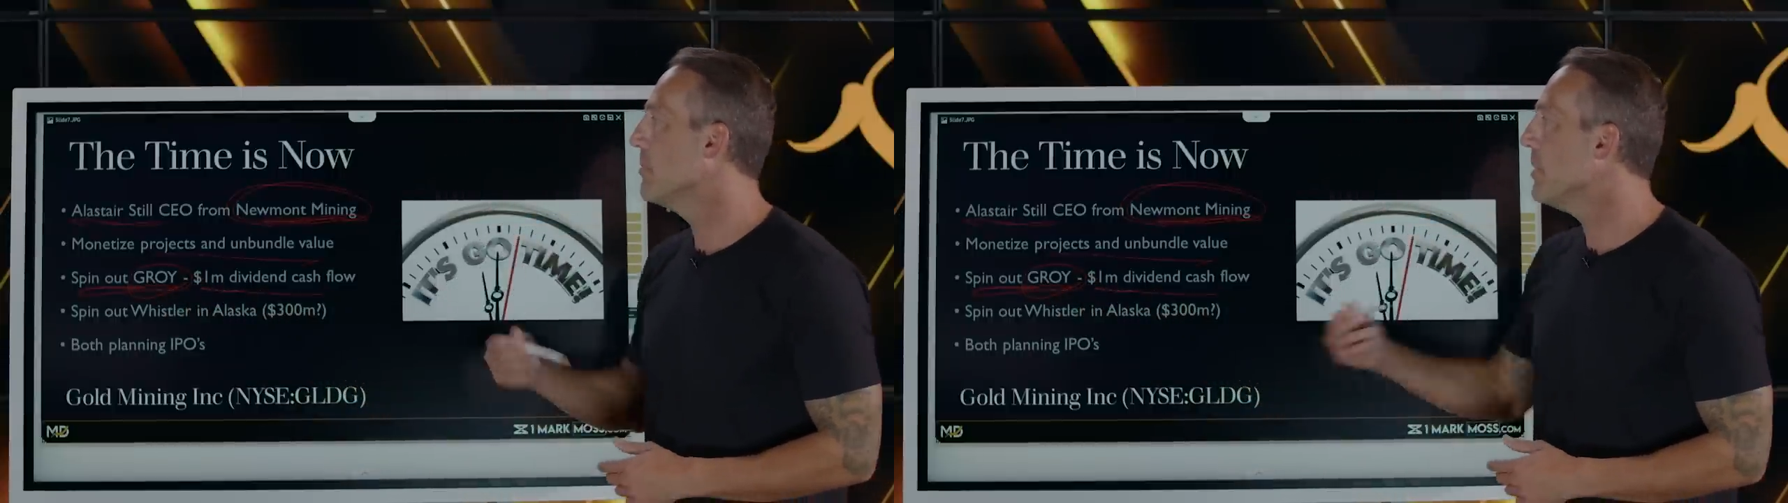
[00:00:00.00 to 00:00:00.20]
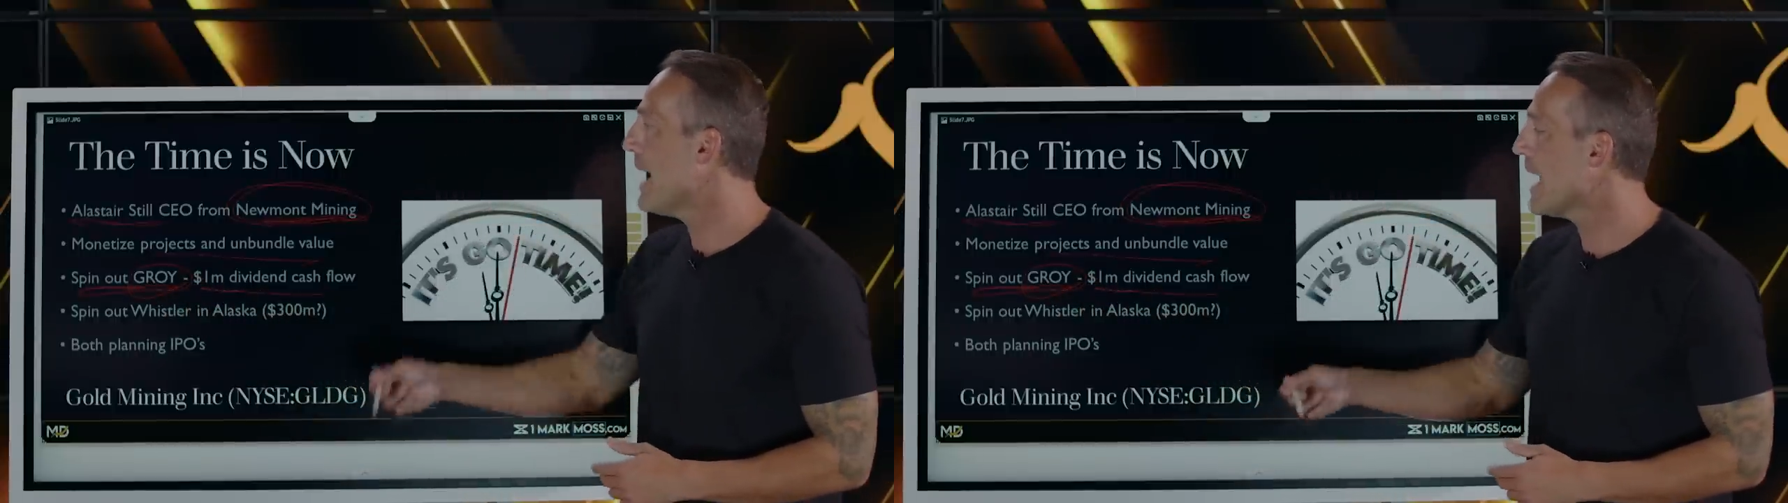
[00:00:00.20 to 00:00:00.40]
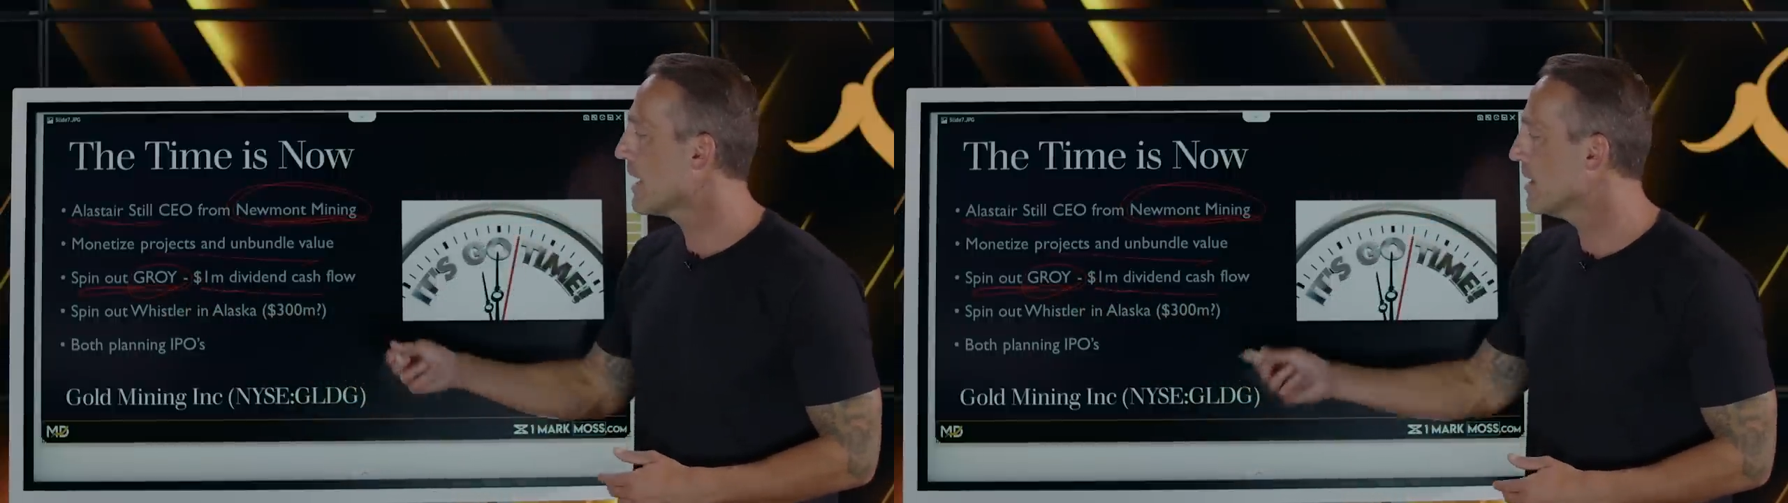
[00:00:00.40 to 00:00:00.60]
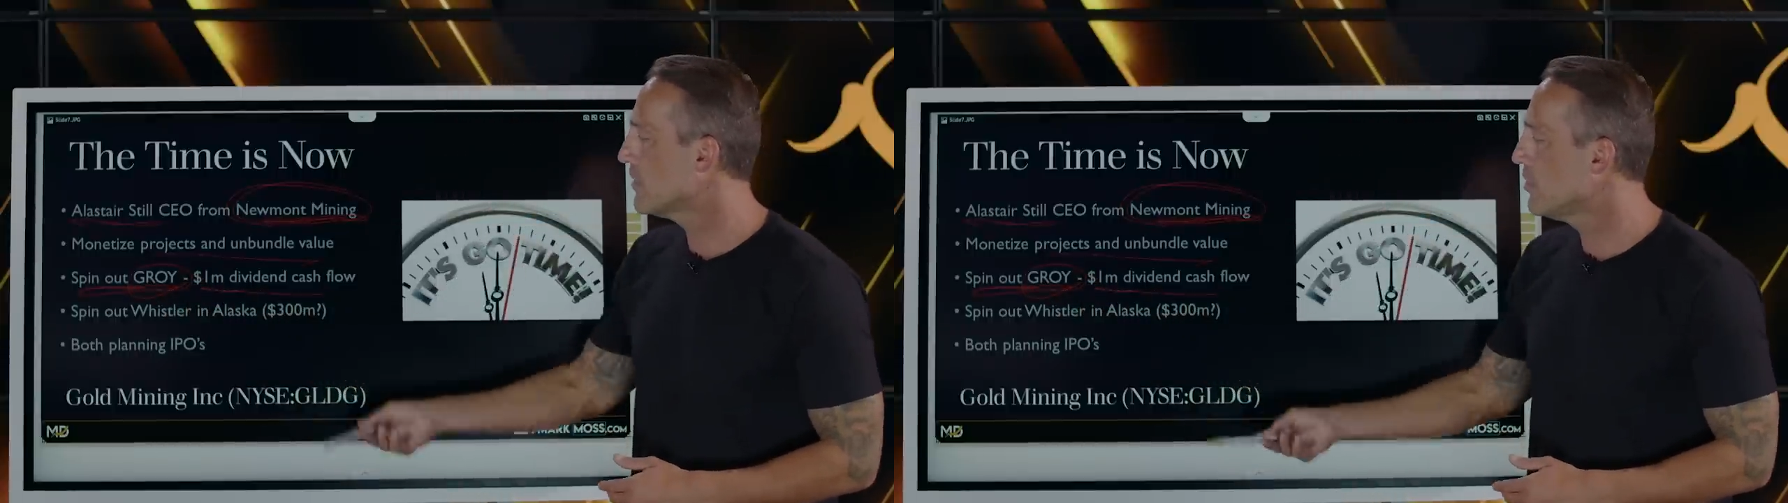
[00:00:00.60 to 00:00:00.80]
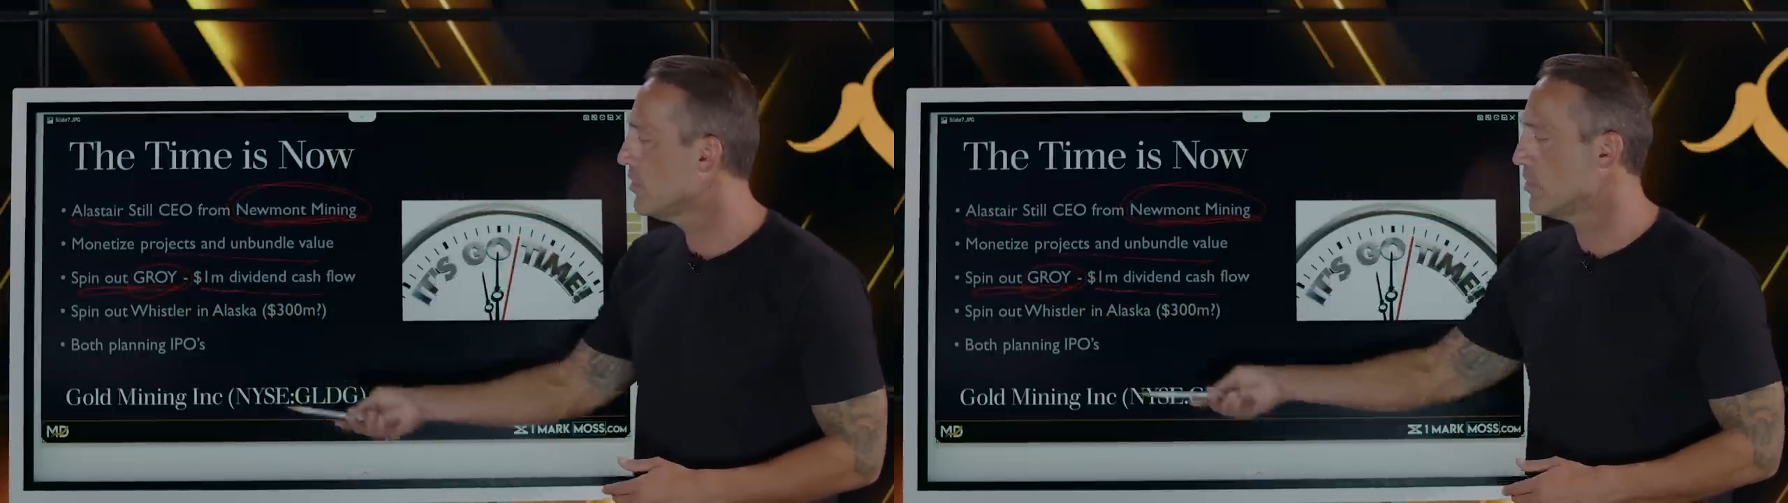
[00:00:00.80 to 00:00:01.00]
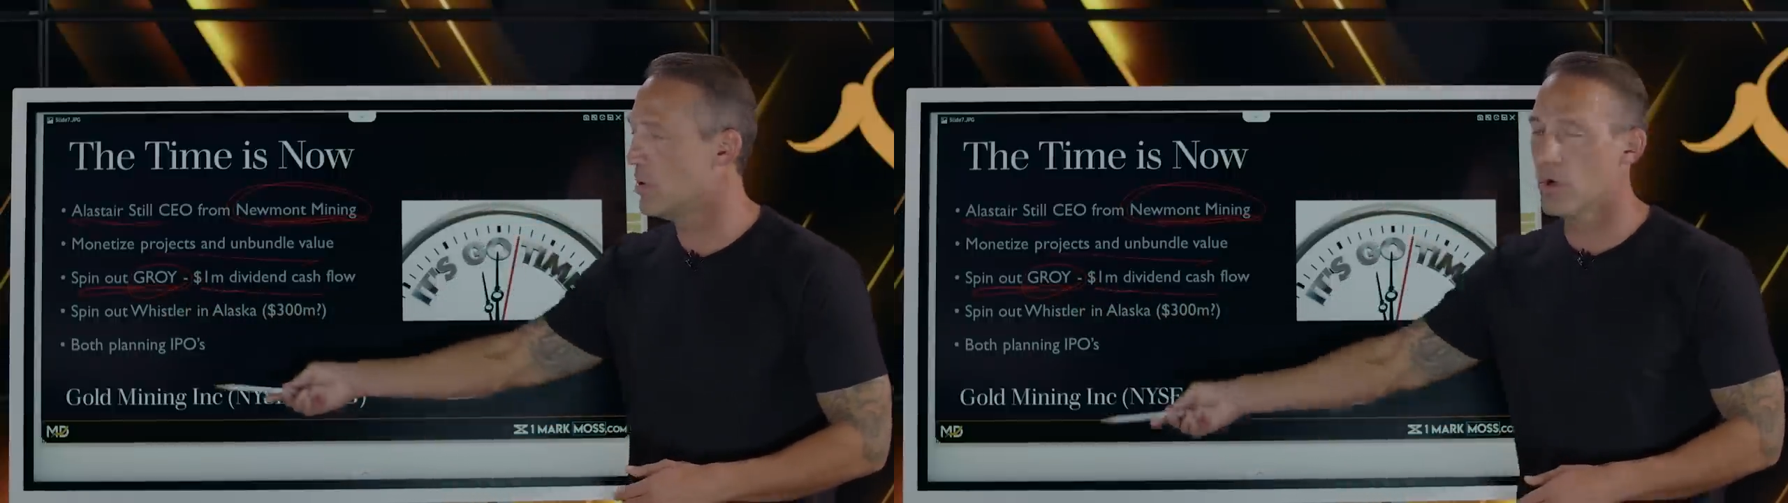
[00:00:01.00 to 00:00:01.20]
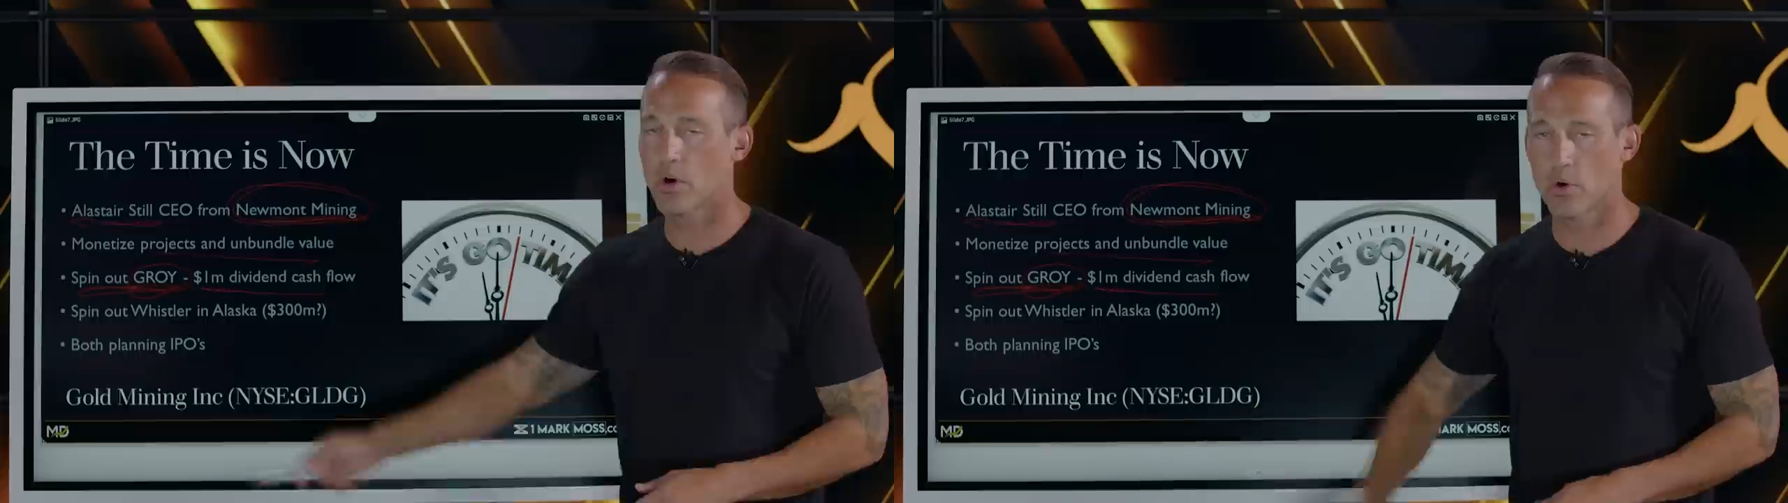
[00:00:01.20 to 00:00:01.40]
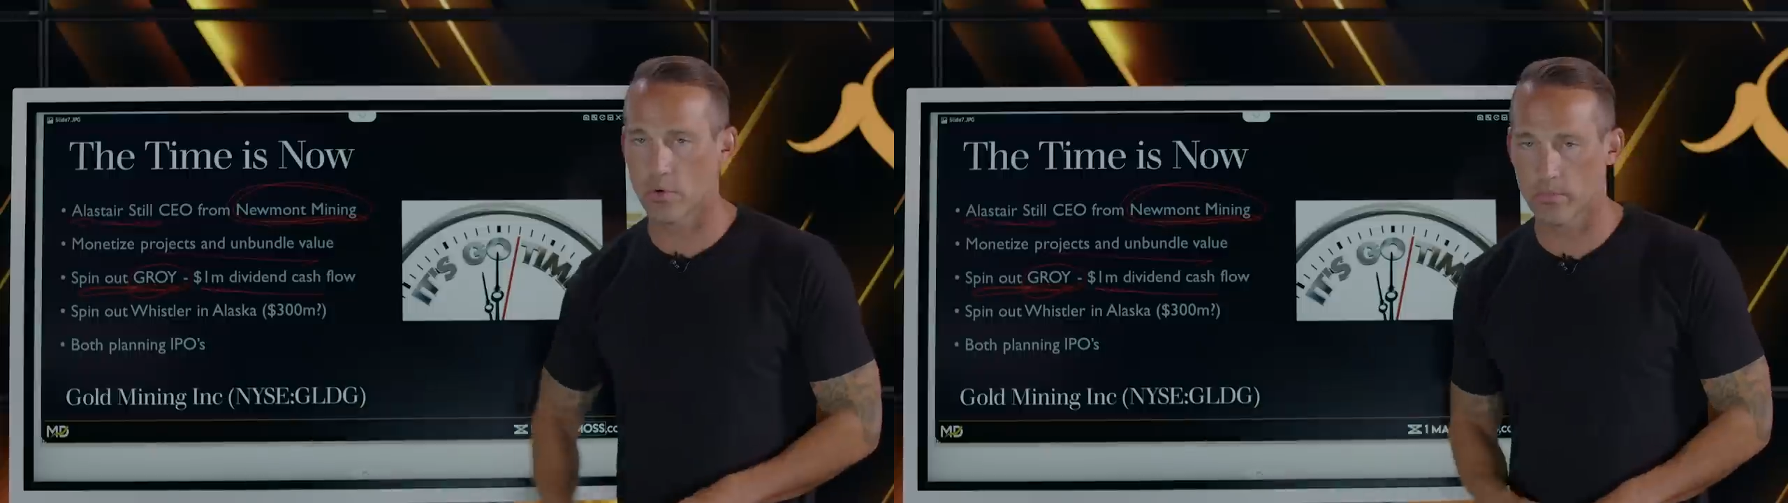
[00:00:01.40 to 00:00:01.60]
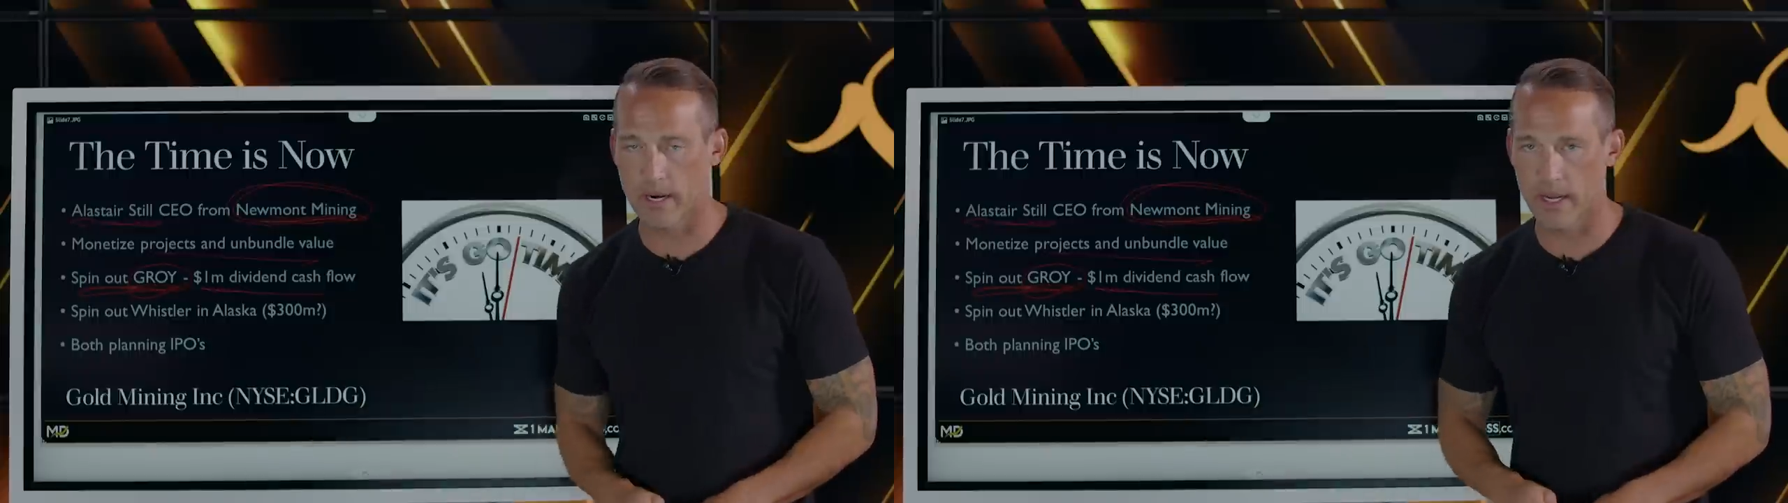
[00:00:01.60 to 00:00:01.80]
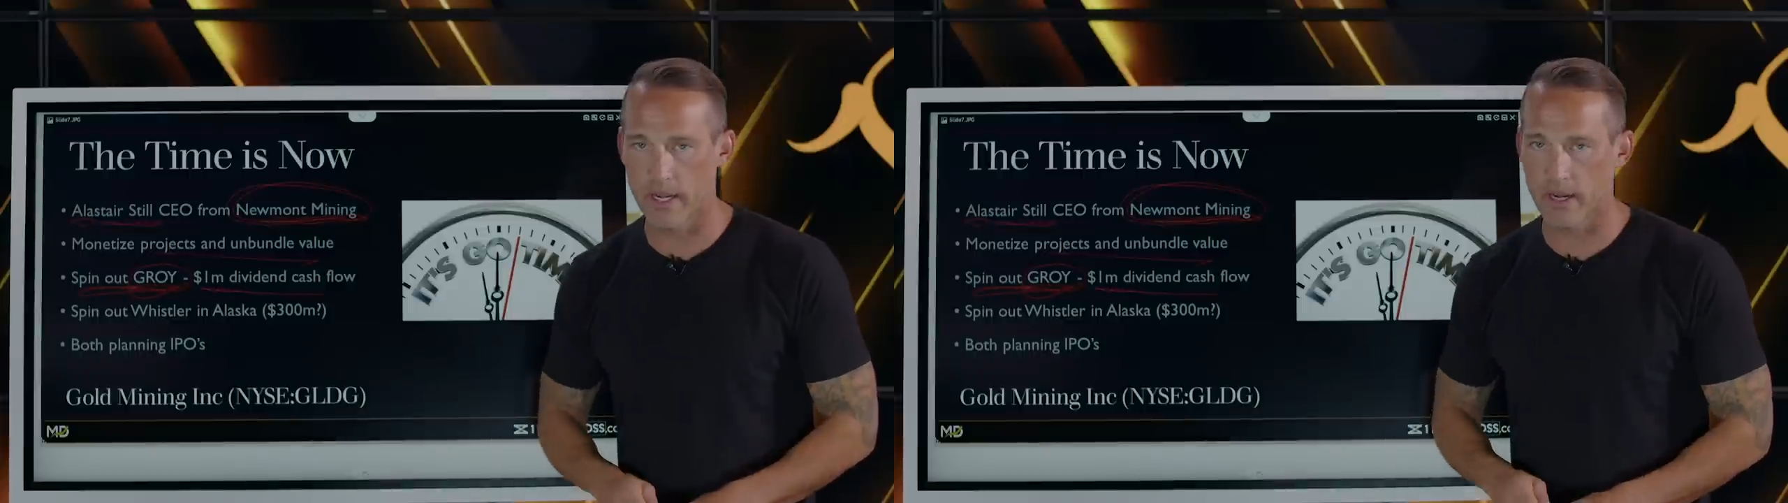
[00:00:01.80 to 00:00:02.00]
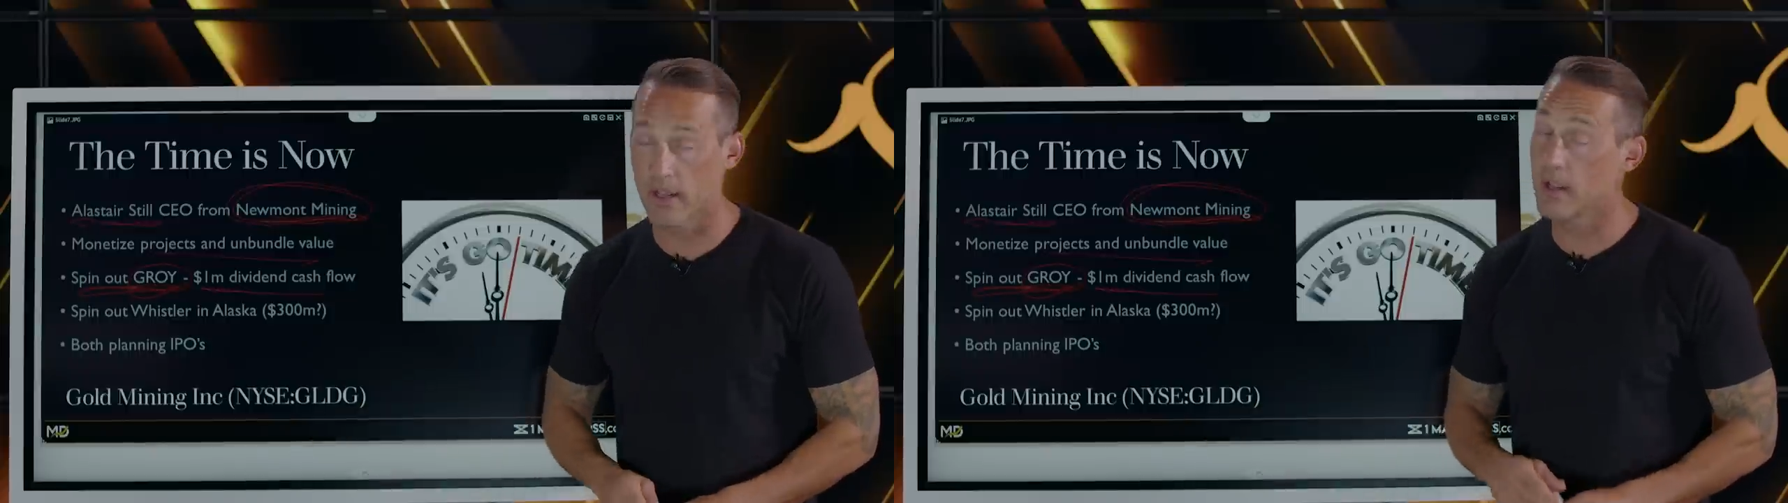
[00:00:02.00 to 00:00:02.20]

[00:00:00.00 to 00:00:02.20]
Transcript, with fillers: back to Gold Mining Inc.